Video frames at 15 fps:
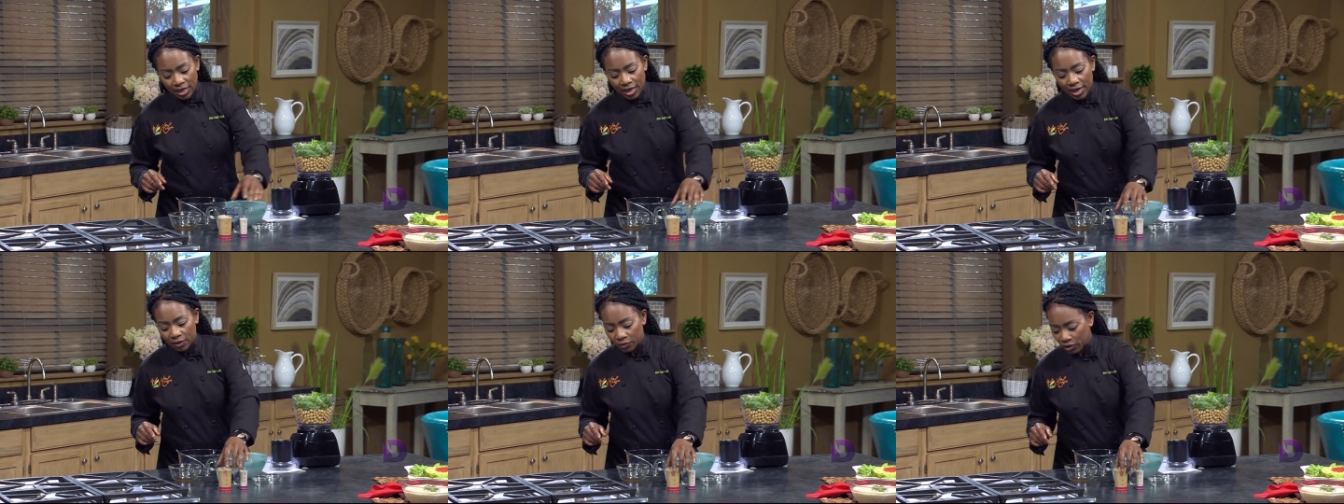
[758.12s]

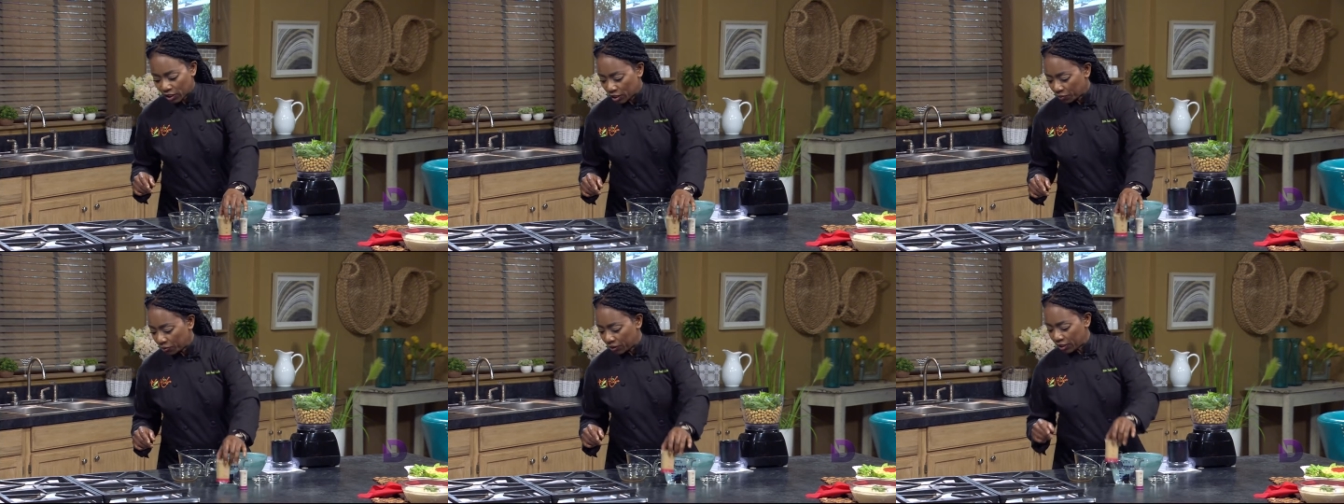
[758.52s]
And we're going
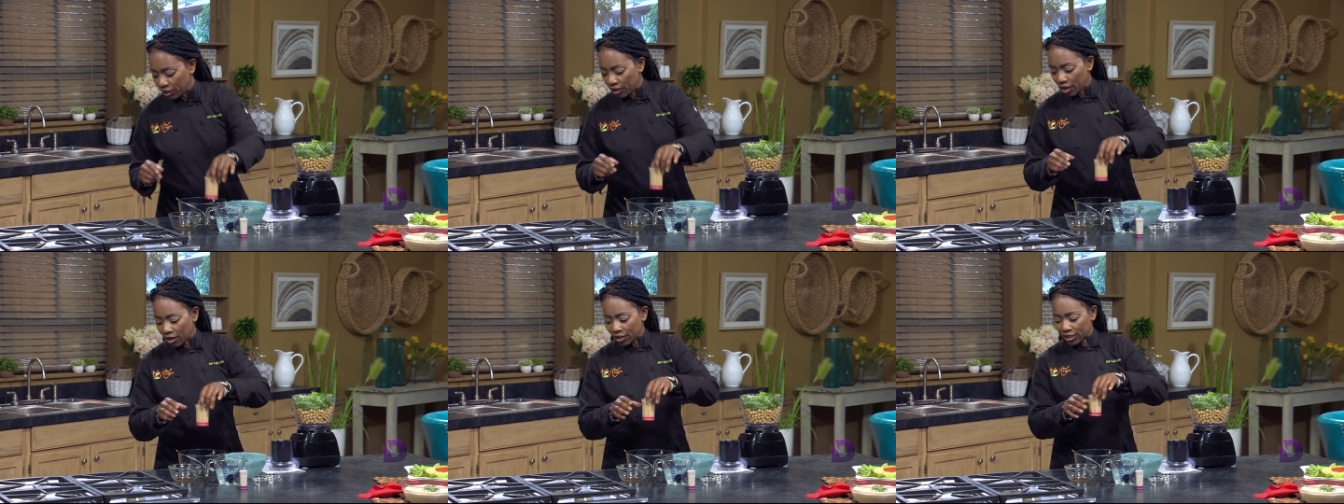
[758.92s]
to put
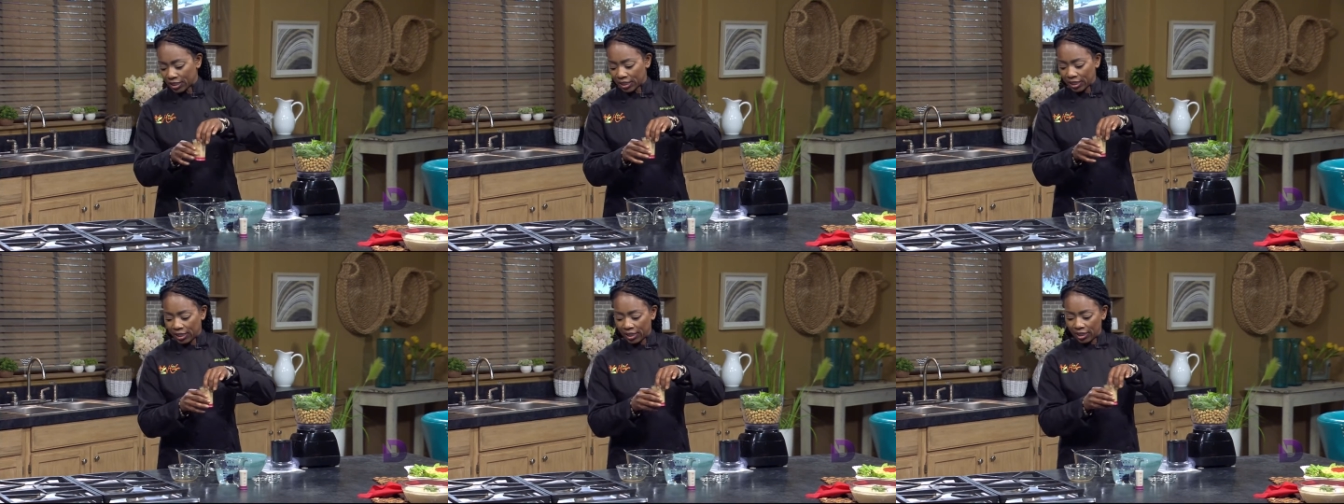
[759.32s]
in our
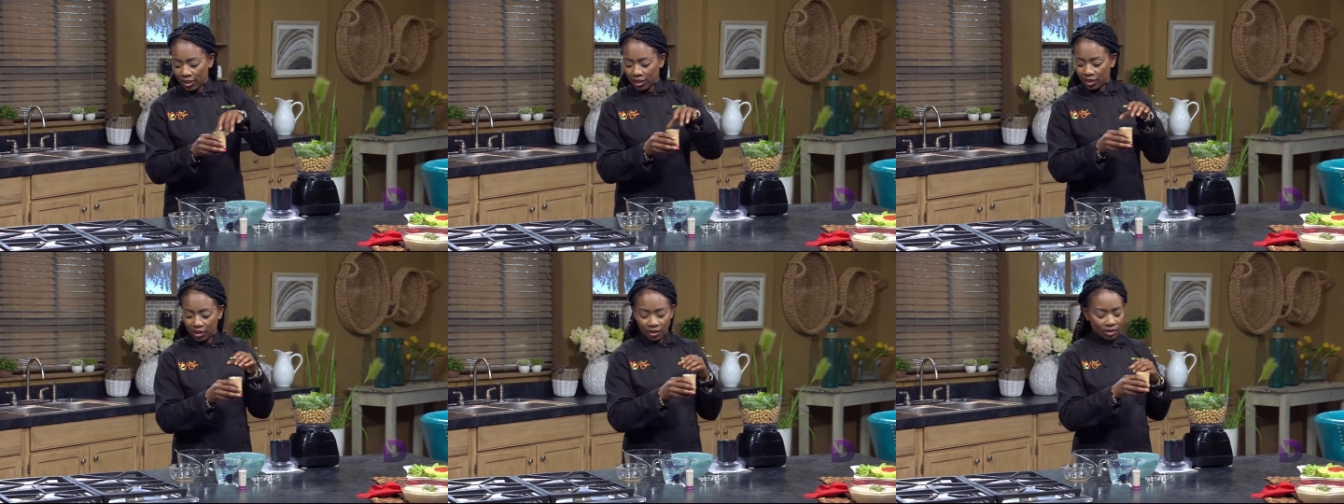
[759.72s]

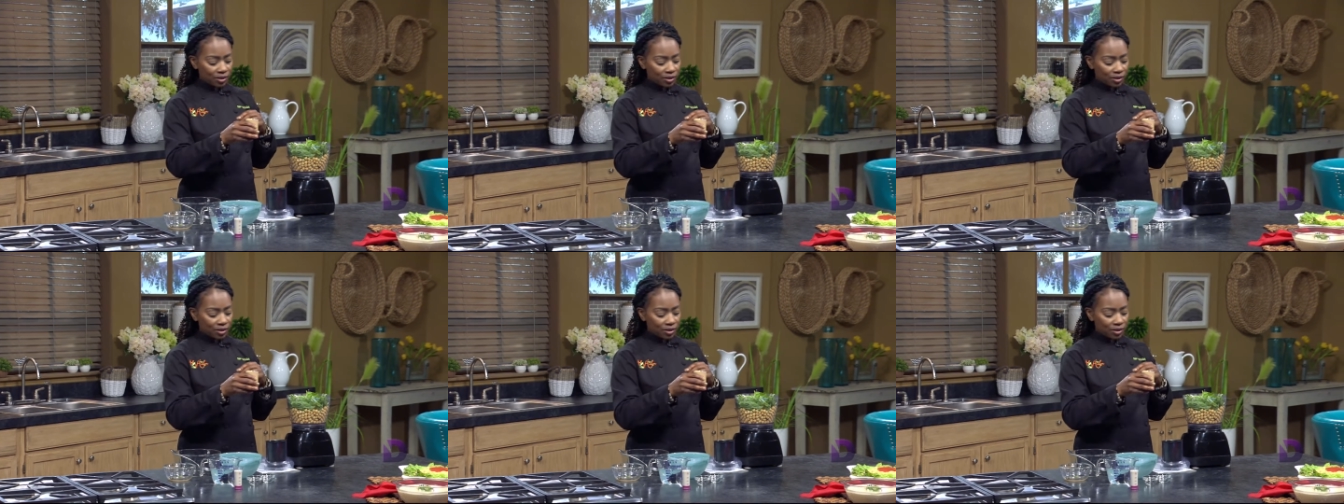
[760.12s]
tahini.